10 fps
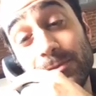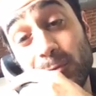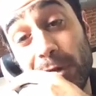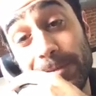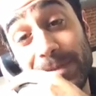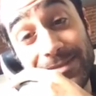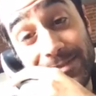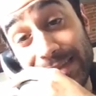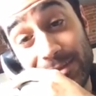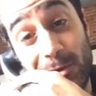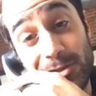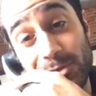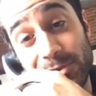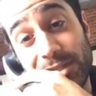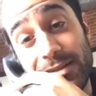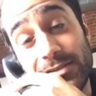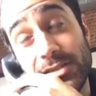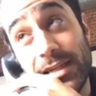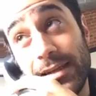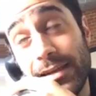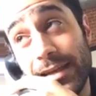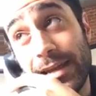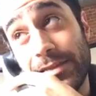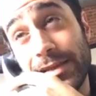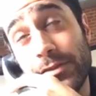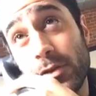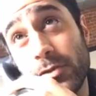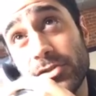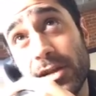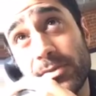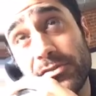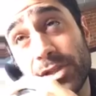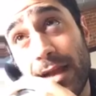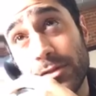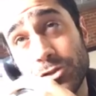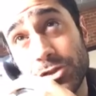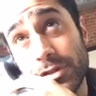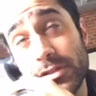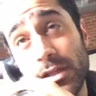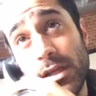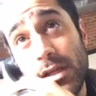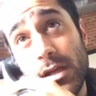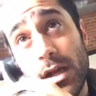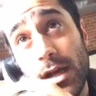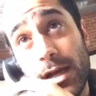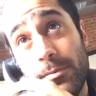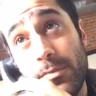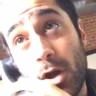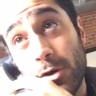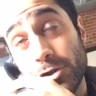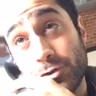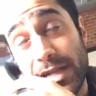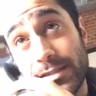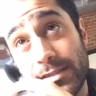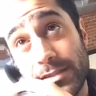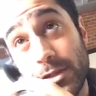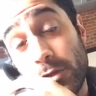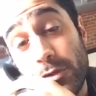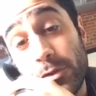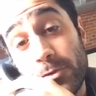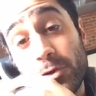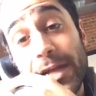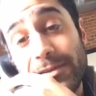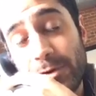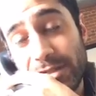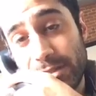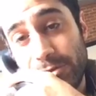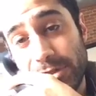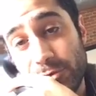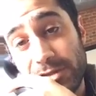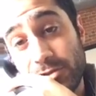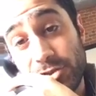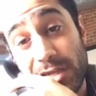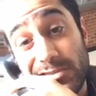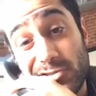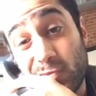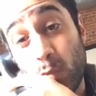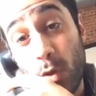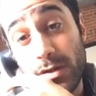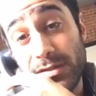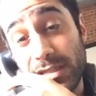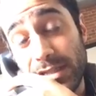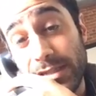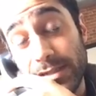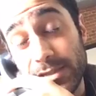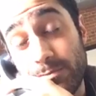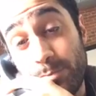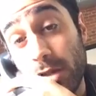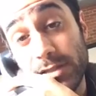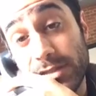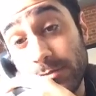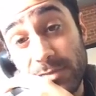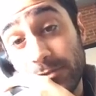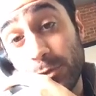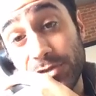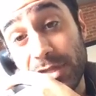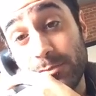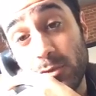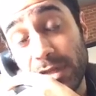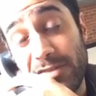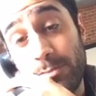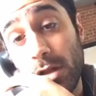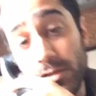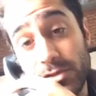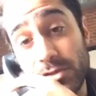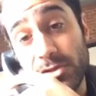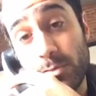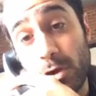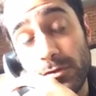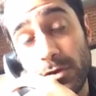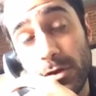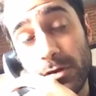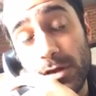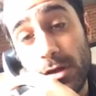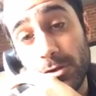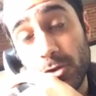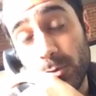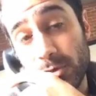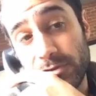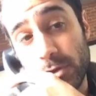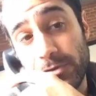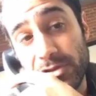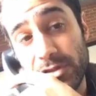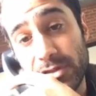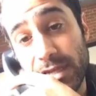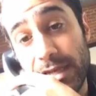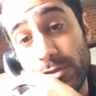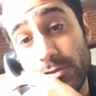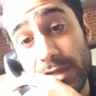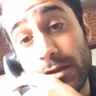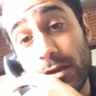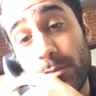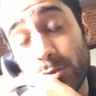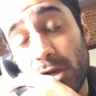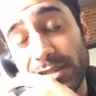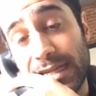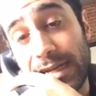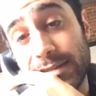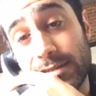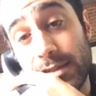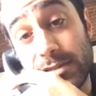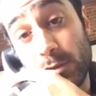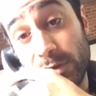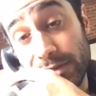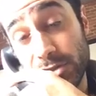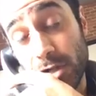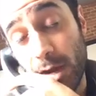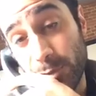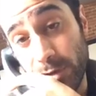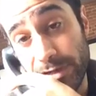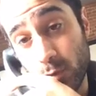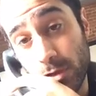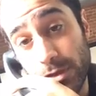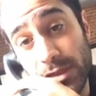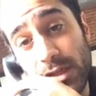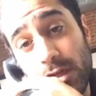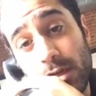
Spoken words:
Right. That's also a challenge. And I think those types of challenges are addressed, there are a variety of ways that you can address those challenges. One is policy. Like, for example, we have policies as part of our terms of service that say you cannot broadcast someone else's copyrighted work.